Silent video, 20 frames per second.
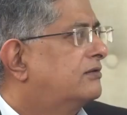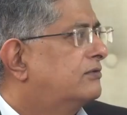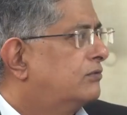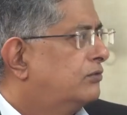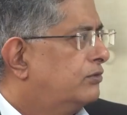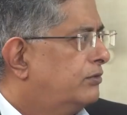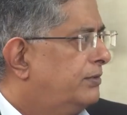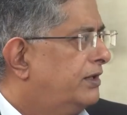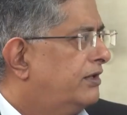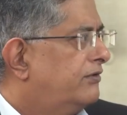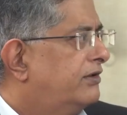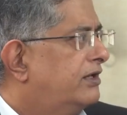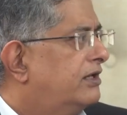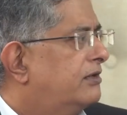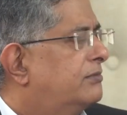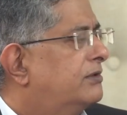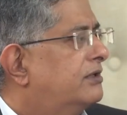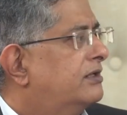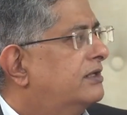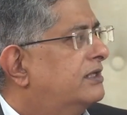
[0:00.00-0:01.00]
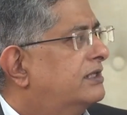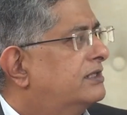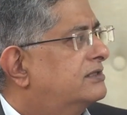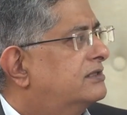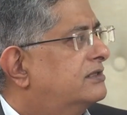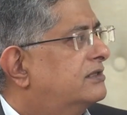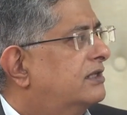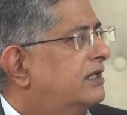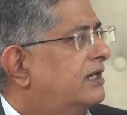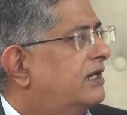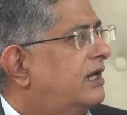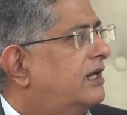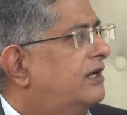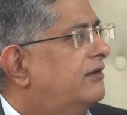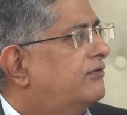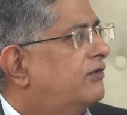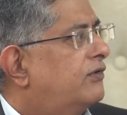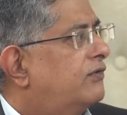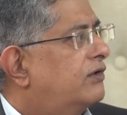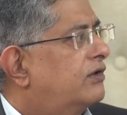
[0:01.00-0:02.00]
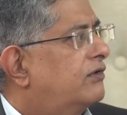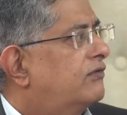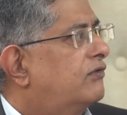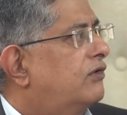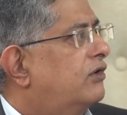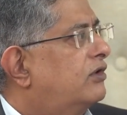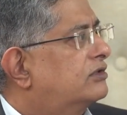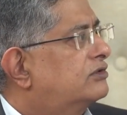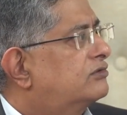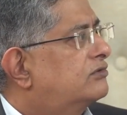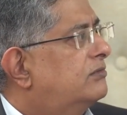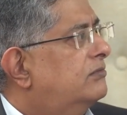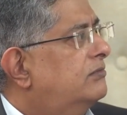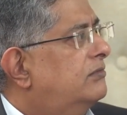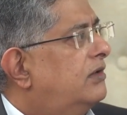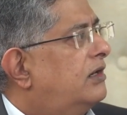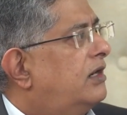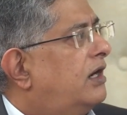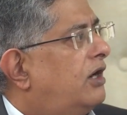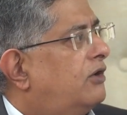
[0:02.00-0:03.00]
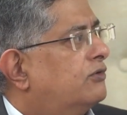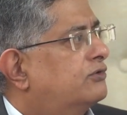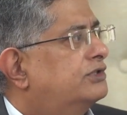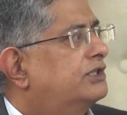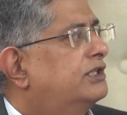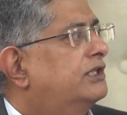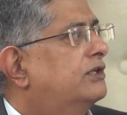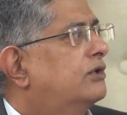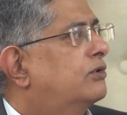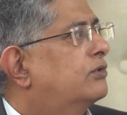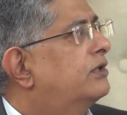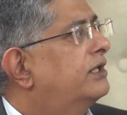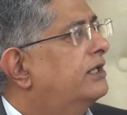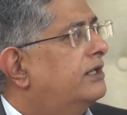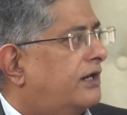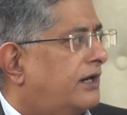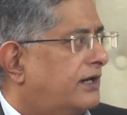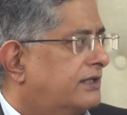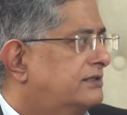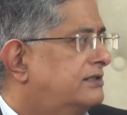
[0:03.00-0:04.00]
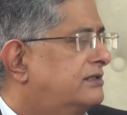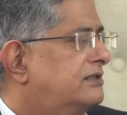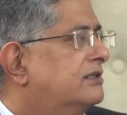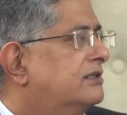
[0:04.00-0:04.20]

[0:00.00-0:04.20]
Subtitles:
would be available is the carry forward of loss from housing loan interest.